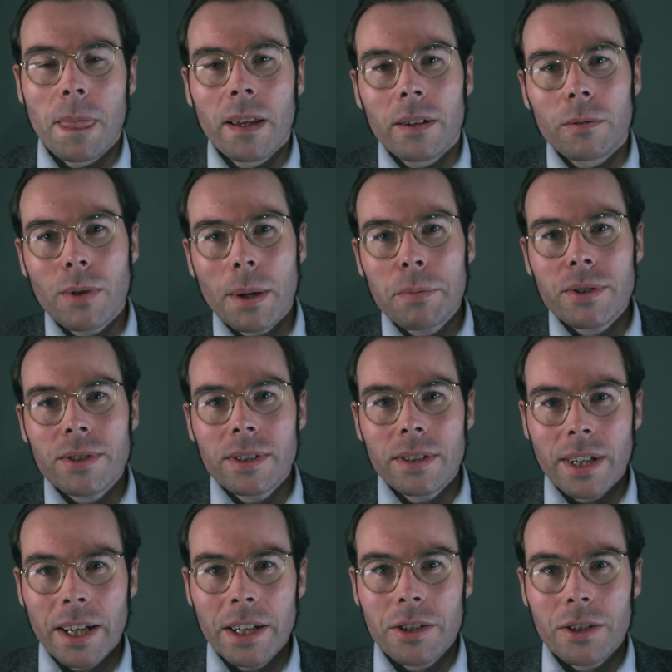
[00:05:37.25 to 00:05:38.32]

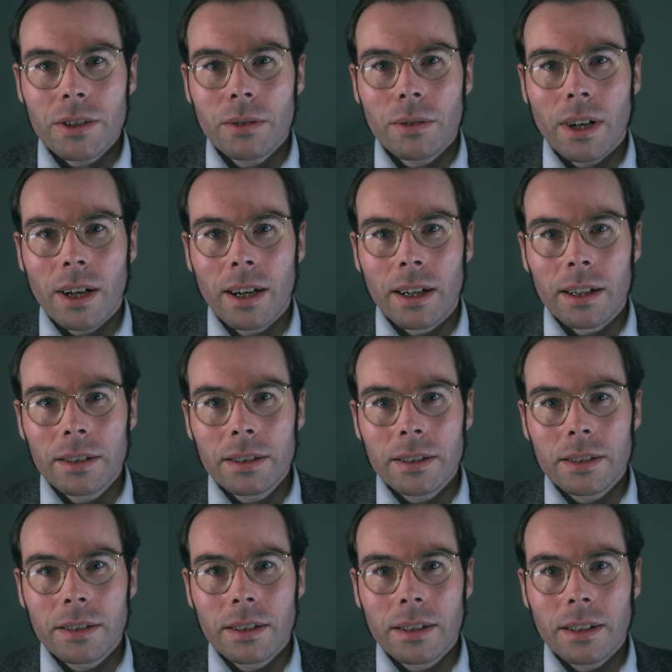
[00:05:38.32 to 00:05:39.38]
Representational art
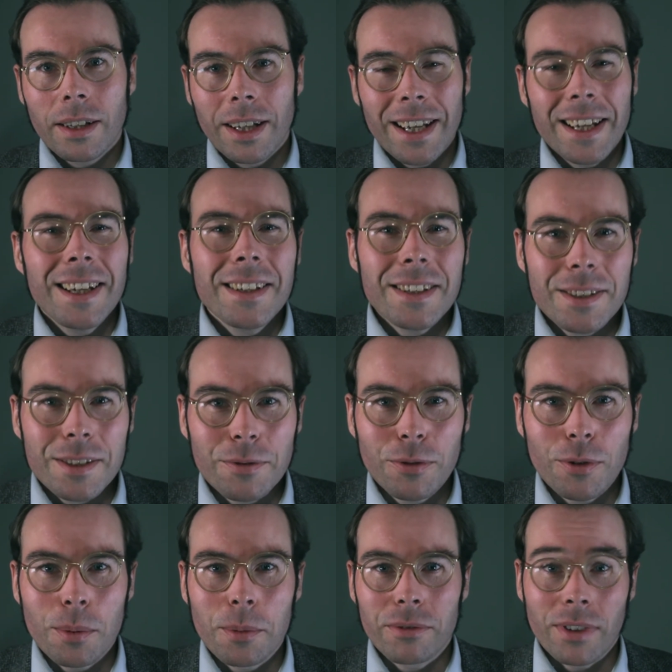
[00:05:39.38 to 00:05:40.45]
is a
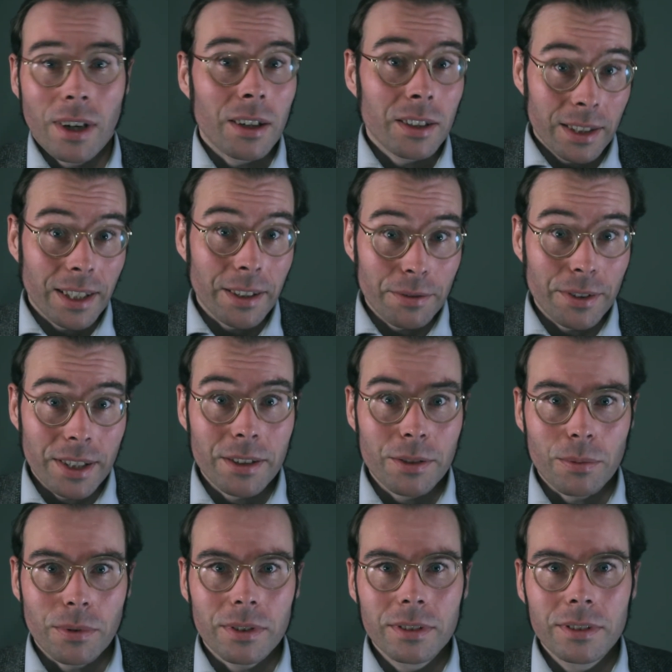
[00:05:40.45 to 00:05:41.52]
form of art, if it is
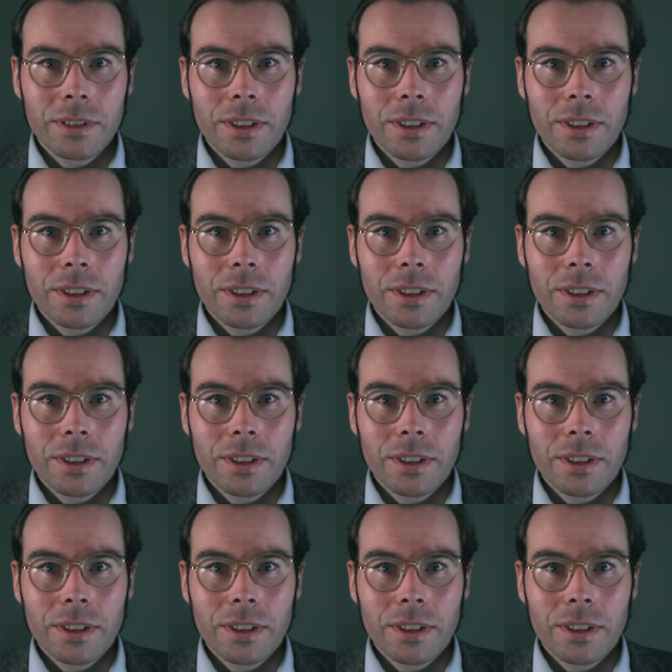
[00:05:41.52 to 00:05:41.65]
one,